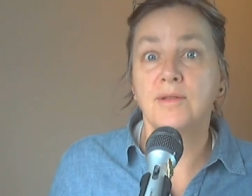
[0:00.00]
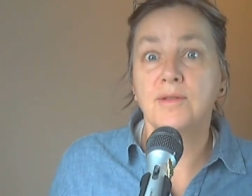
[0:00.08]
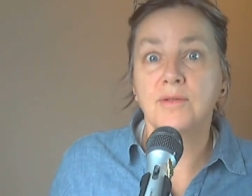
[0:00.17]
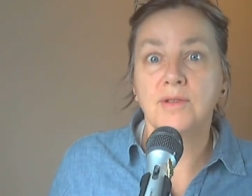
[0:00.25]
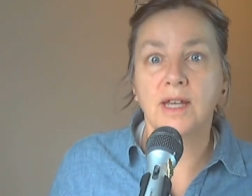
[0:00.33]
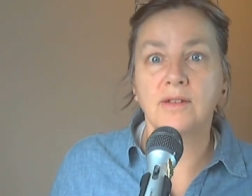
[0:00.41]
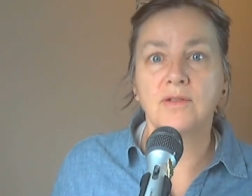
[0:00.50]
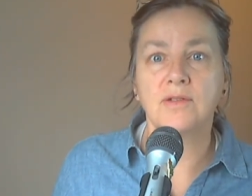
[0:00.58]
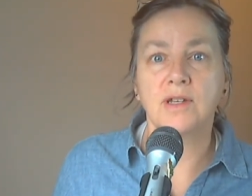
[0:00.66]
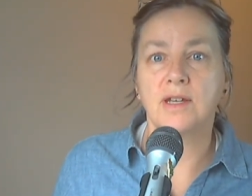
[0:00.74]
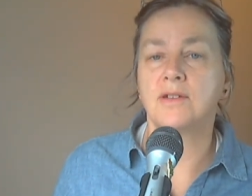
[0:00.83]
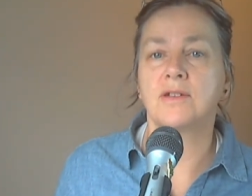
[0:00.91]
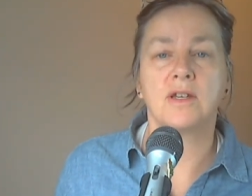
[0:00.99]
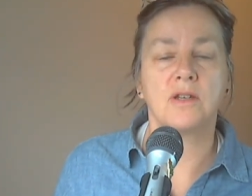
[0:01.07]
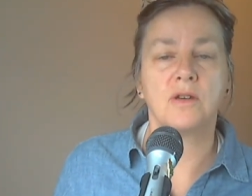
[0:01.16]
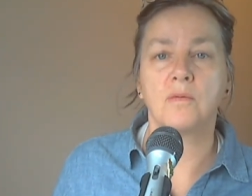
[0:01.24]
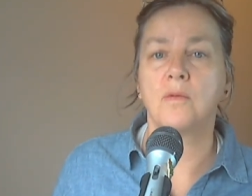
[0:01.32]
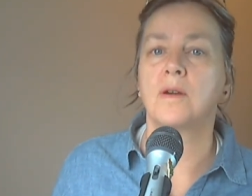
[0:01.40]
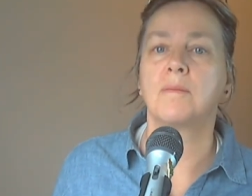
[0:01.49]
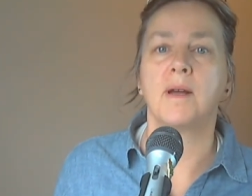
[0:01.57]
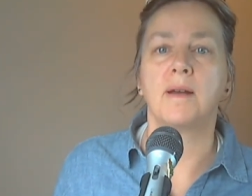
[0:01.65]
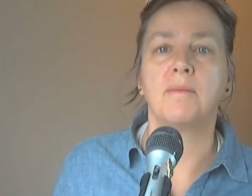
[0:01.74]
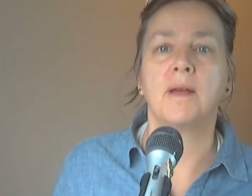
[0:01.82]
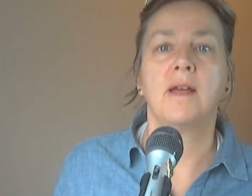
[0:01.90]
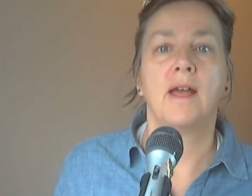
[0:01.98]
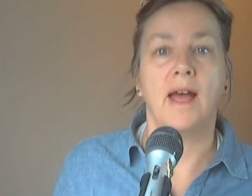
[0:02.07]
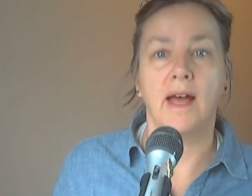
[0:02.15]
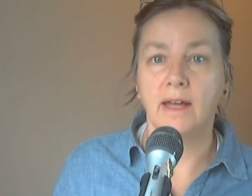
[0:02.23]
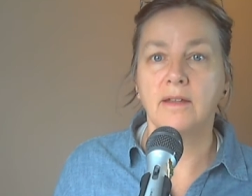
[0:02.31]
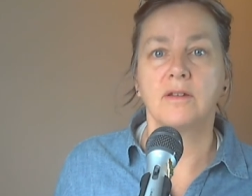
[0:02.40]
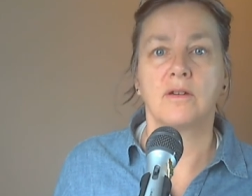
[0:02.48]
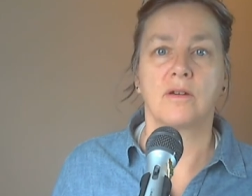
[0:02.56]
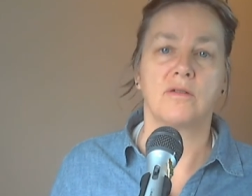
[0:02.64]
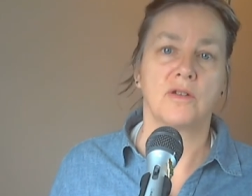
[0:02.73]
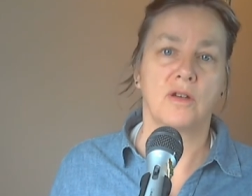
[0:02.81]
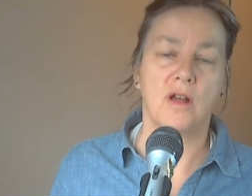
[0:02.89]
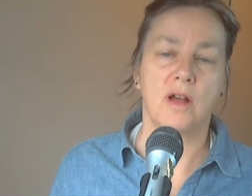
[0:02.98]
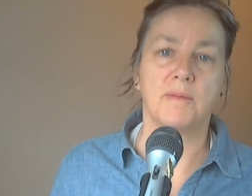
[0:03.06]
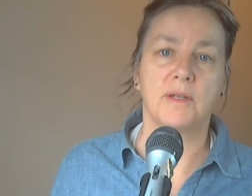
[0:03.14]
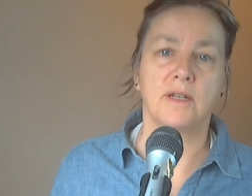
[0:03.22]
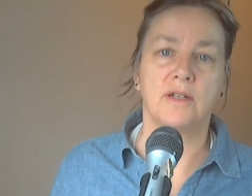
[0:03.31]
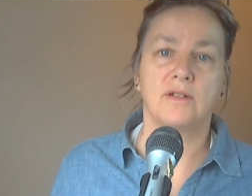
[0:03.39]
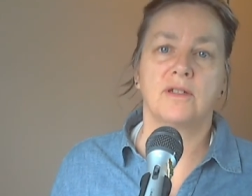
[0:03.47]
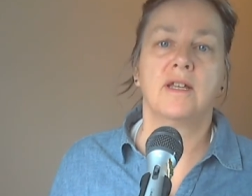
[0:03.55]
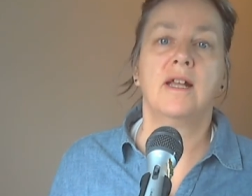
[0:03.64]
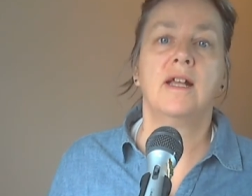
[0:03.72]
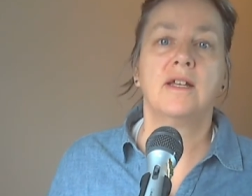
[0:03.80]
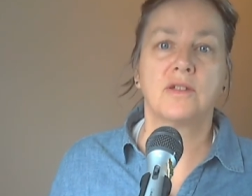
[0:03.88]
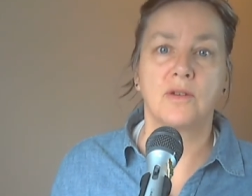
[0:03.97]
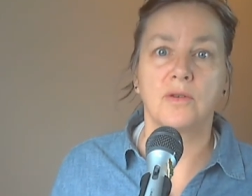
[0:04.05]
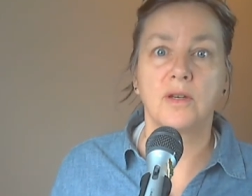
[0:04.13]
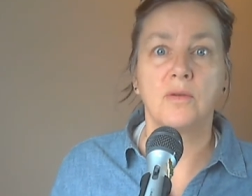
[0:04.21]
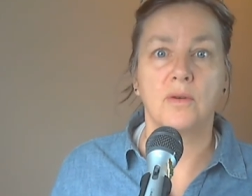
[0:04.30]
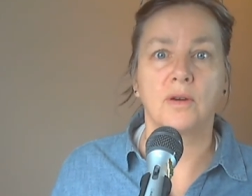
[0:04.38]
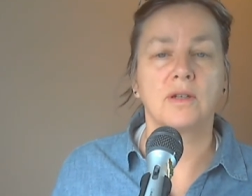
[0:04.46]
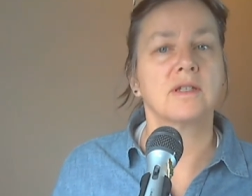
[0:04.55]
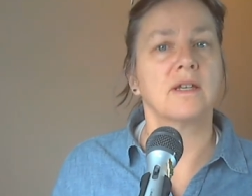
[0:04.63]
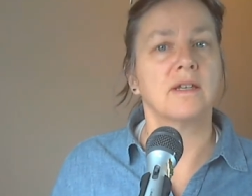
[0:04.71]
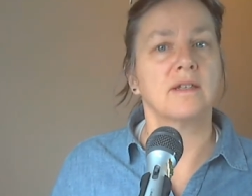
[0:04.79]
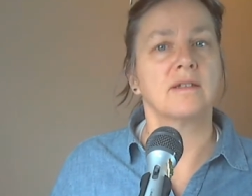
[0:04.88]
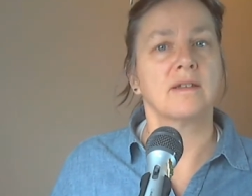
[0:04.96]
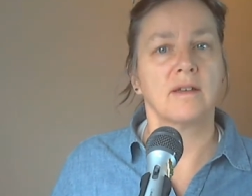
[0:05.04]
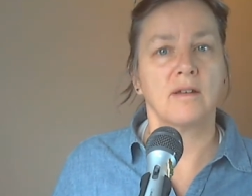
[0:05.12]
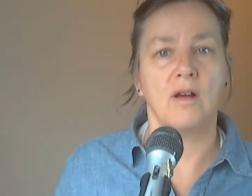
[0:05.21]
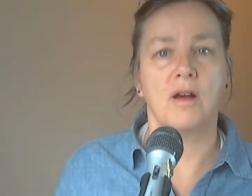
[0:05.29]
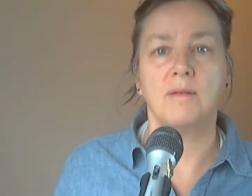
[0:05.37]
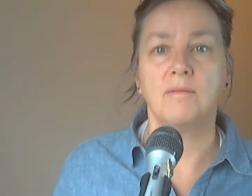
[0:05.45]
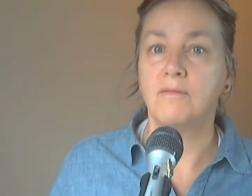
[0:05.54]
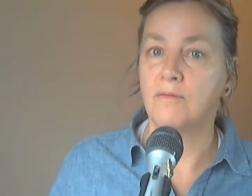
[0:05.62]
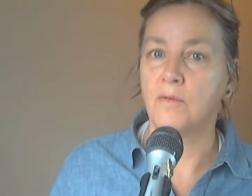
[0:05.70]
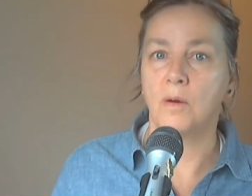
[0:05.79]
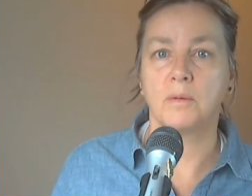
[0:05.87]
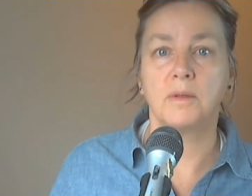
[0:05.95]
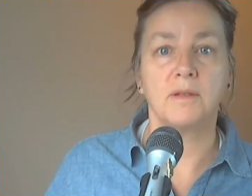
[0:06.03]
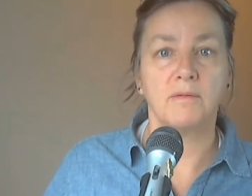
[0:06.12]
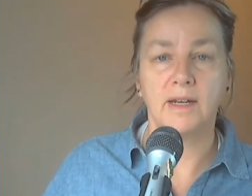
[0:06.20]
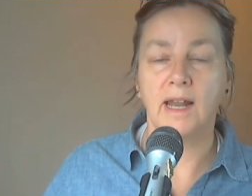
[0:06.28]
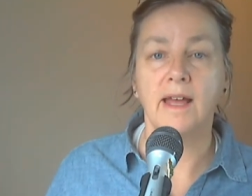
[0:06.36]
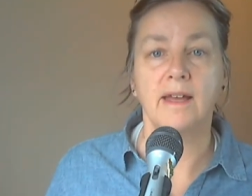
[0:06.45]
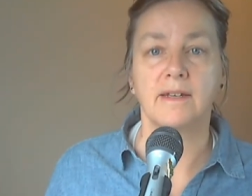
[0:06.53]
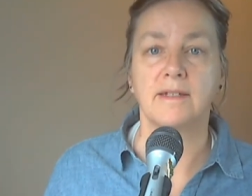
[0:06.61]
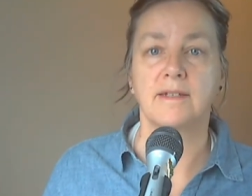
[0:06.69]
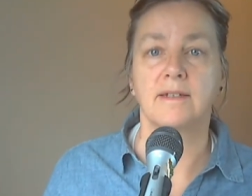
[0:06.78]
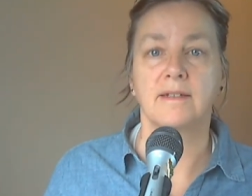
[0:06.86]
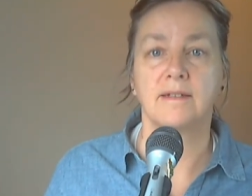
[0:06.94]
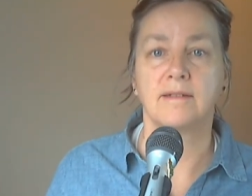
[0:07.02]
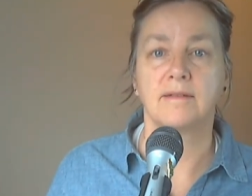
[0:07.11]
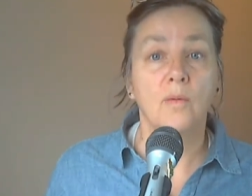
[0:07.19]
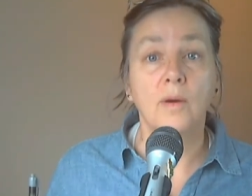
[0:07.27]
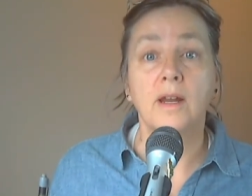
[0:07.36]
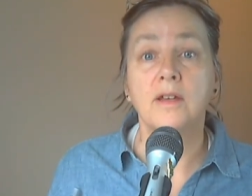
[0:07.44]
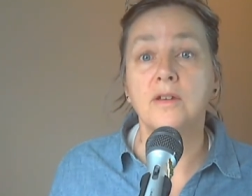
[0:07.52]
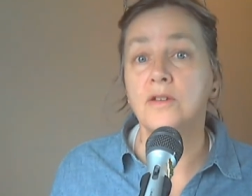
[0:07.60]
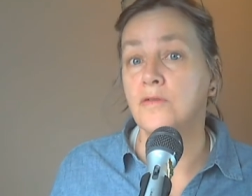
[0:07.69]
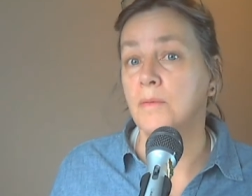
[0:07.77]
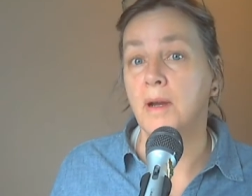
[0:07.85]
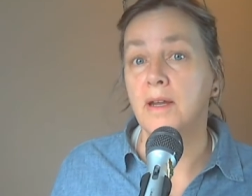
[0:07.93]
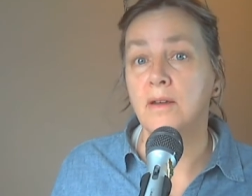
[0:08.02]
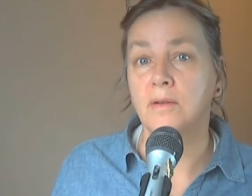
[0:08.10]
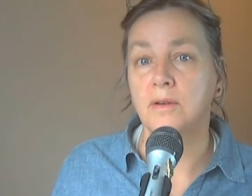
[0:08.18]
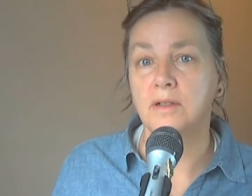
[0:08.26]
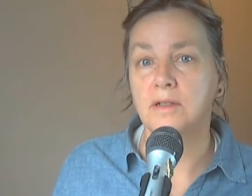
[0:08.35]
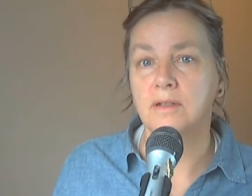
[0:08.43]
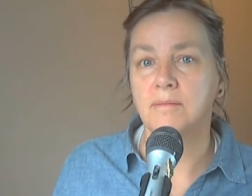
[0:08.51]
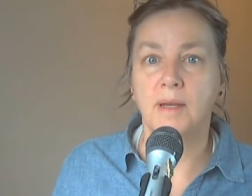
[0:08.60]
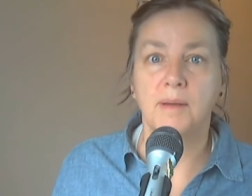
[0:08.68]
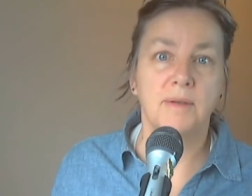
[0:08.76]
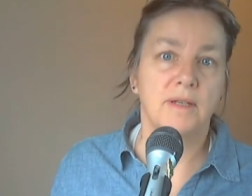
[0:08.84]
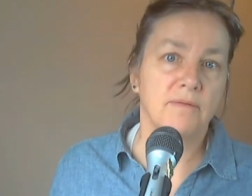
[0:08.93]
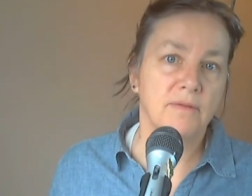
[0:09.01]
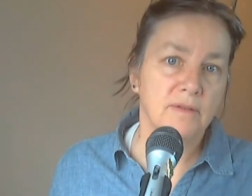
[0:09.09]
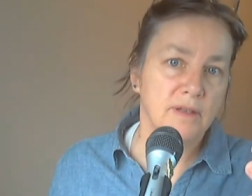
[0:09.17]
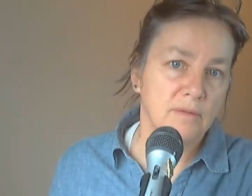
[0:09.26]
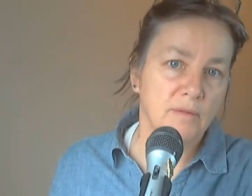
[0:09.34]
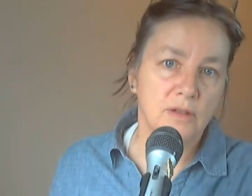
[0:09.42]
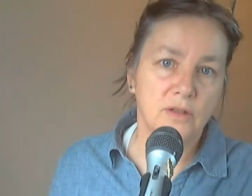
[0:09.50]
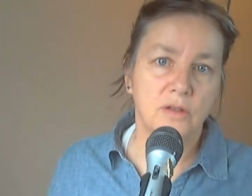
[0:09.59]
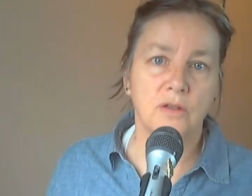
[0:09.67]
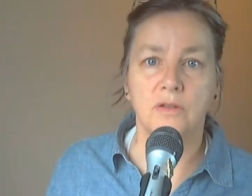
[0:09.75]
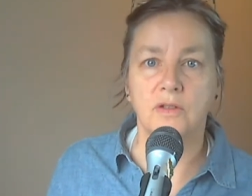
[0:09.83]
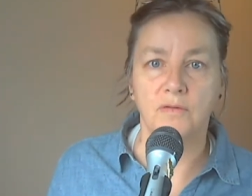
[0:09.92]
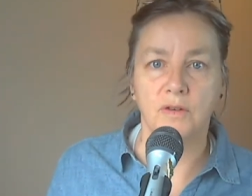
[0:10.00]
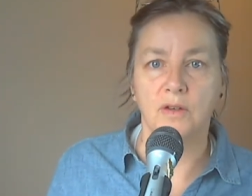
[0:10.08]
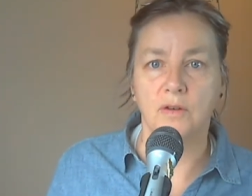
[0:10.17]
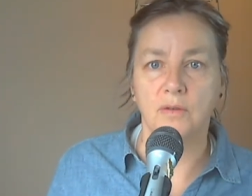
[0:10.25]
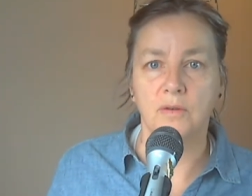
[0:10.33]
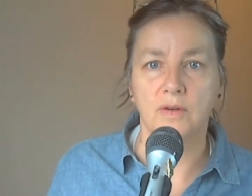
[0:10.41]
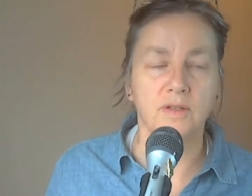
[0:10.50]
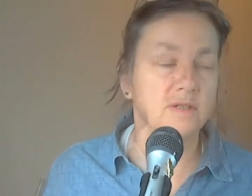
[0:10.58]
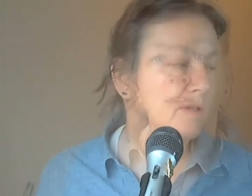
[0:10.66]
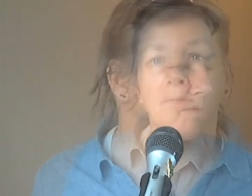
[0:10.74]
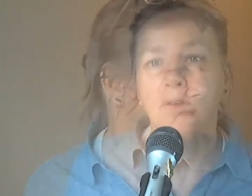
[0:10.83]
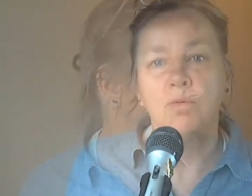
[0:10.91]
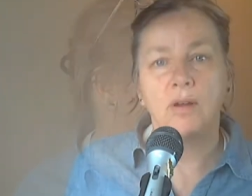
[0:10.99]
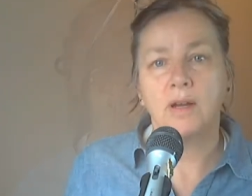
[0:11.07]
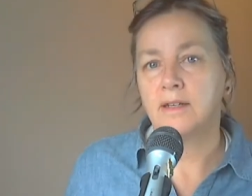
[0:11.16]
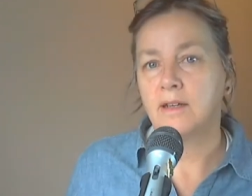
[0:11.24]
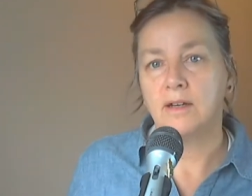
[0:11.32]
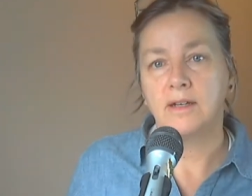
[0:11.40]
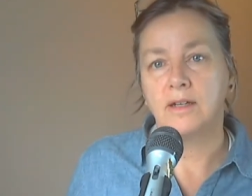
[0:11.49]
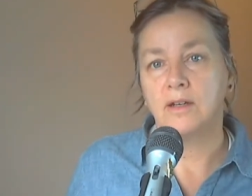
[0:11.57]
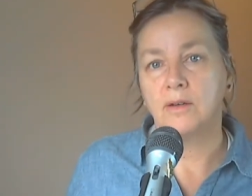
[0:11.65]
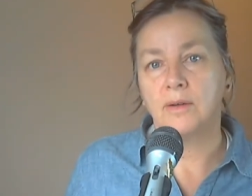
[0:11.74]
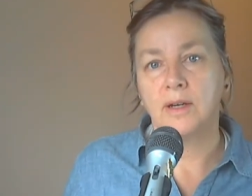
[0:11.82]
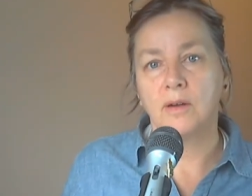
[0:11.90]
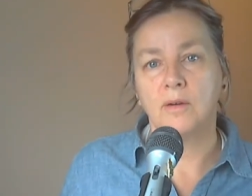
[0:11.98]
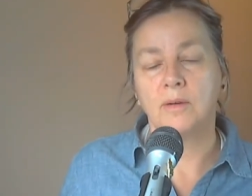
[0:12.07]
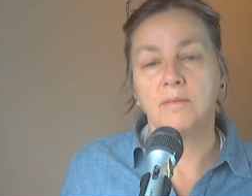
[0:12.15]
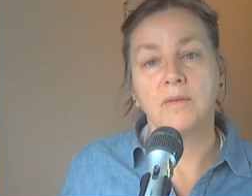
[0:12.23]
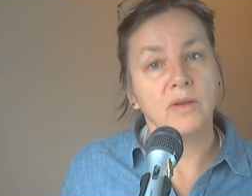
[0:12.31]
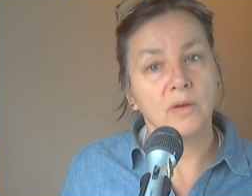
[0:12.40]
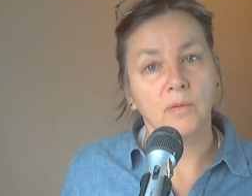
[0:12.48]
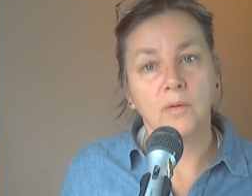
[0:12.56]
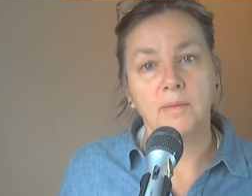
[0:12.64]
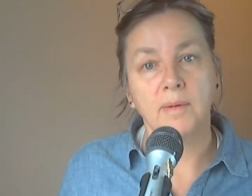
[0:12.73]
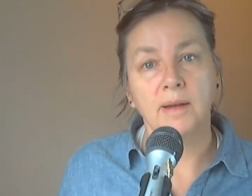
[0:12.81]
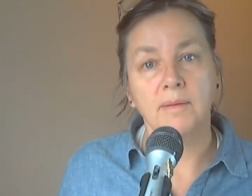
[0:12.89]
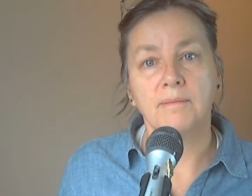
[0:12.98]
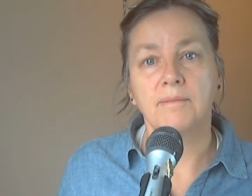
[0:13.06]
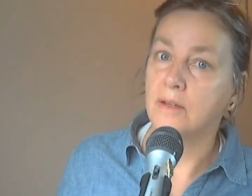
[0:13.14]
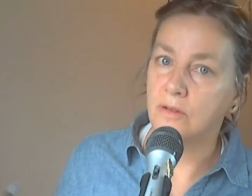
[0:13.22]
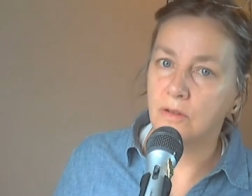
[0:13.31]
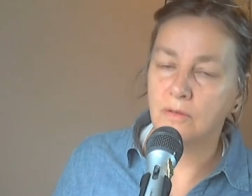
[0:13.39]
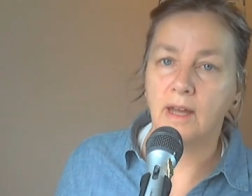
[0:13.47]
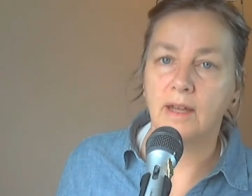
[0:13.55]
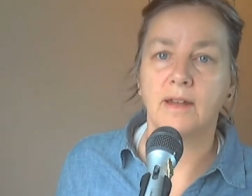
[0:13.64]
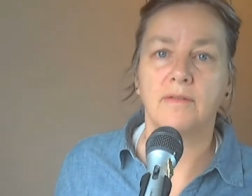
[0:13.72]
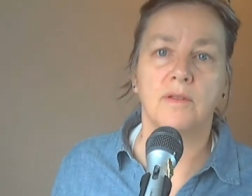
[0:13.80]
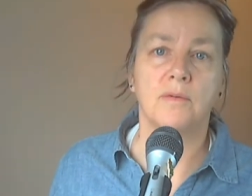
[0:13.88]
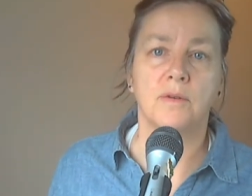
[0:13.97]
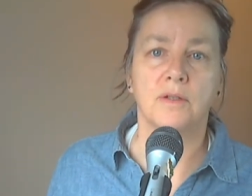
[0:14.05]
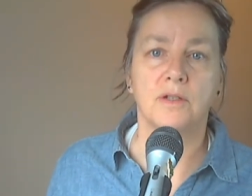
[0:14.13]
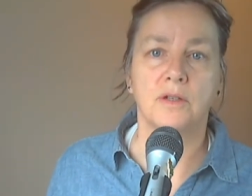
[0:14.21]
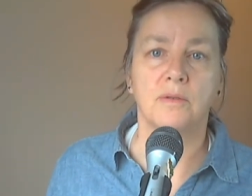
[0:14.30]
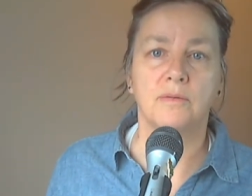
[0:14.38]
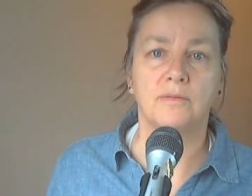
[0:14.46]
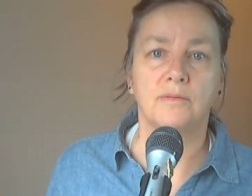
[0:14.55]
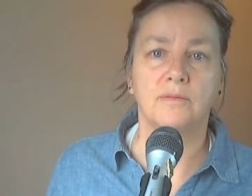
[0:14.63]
Use those exercises in your warm-up at your competition so your horse is calm, forward, relaxed. What I use for my horse may be different than what you use for your horse. If you ride long and low at home when you warm up, then do that at the horse show.